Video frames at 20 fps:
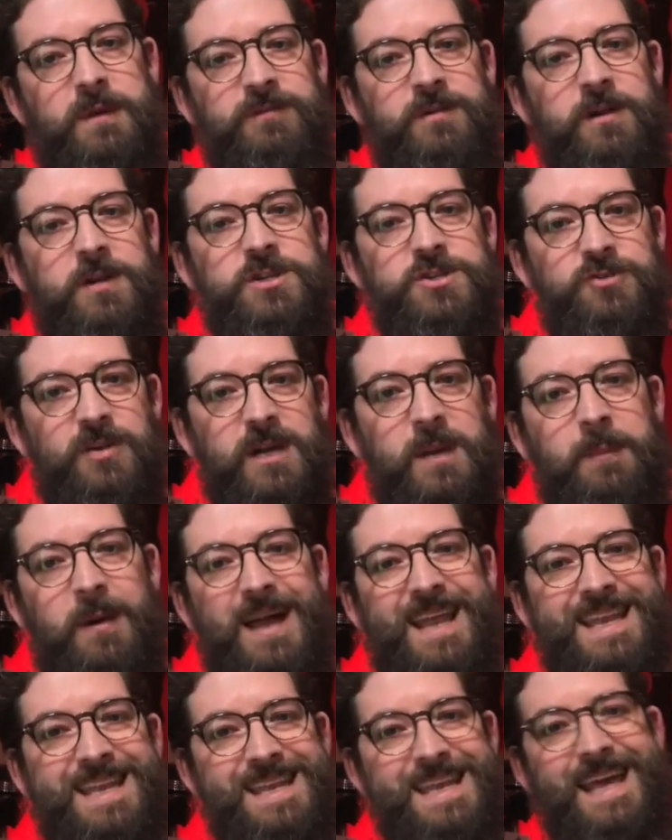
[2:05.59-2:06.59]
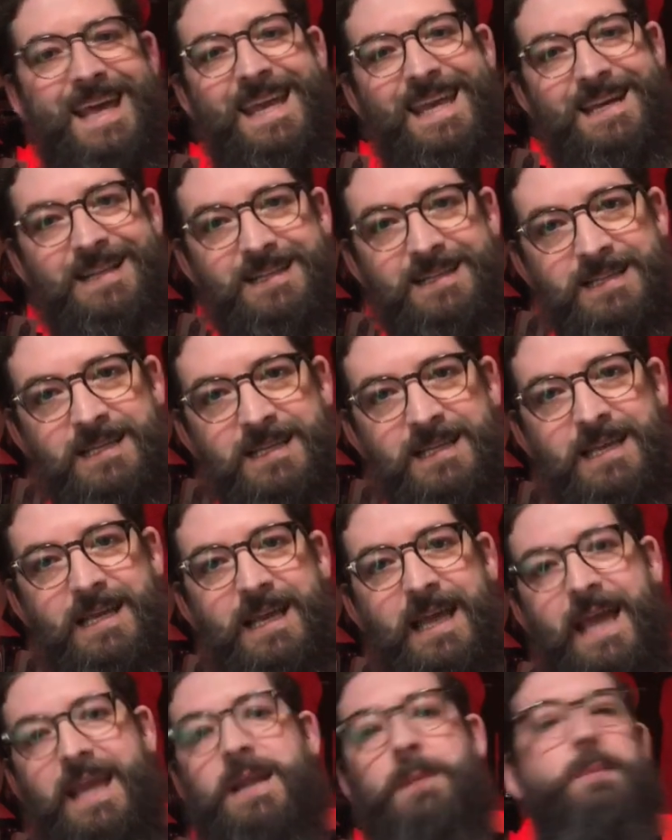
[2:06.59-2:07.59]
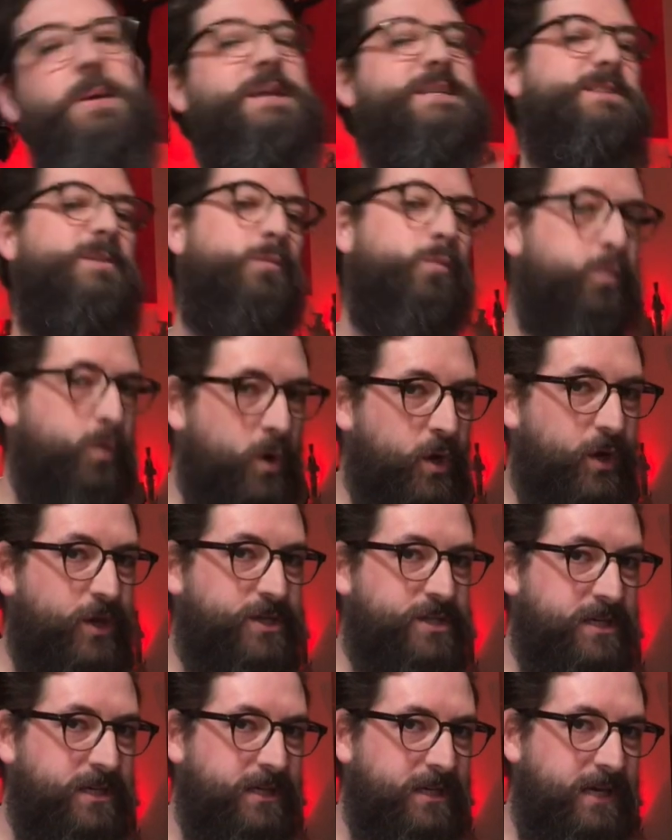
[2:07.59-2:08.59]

If you're trying to put a nail in a piece of wood,